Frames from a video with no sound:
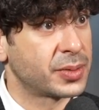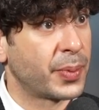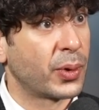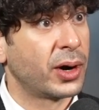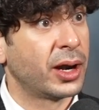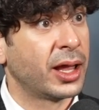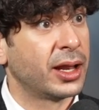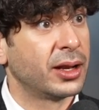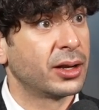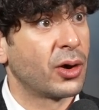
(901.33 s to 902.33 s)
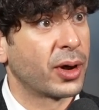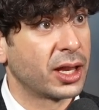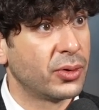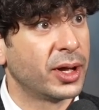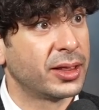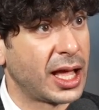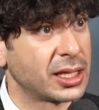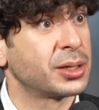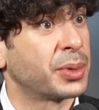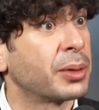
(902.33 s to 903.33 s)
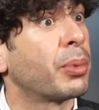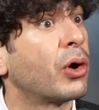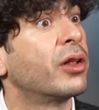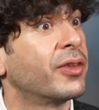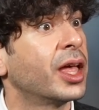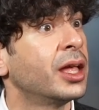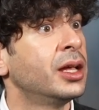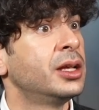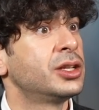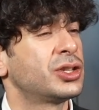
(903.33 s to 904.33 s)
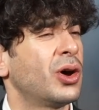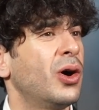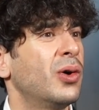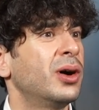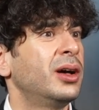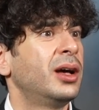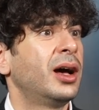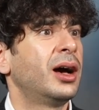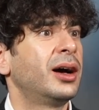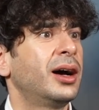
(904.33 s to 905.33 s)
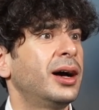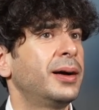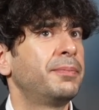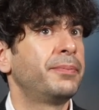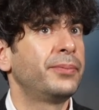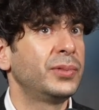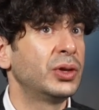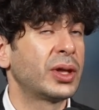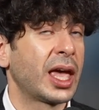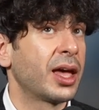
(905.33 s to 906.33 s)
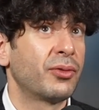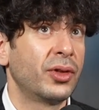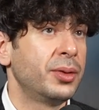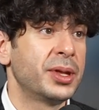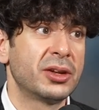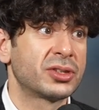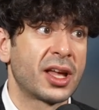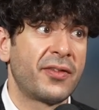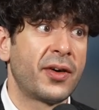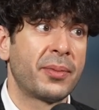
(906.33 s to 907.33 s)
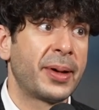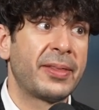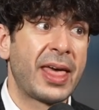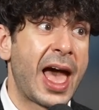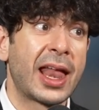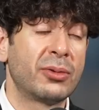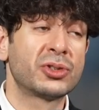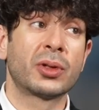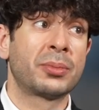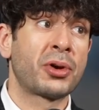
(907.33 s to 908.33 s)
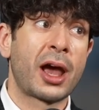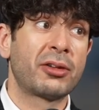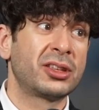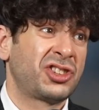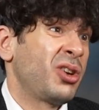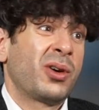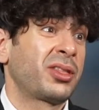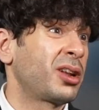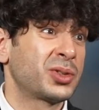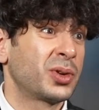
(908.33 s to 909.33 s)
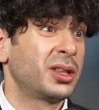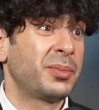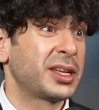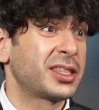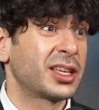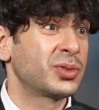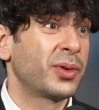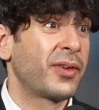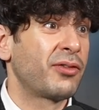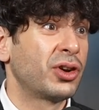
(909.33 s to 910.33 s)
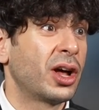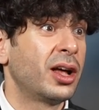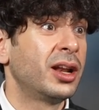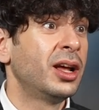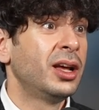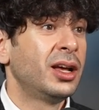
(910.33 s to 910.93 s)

sport, and going into it, that's a big part of it. So uh, you can't really beat yourself up about that. I was really proud of the show. I thought it's one of the best things we've ever done.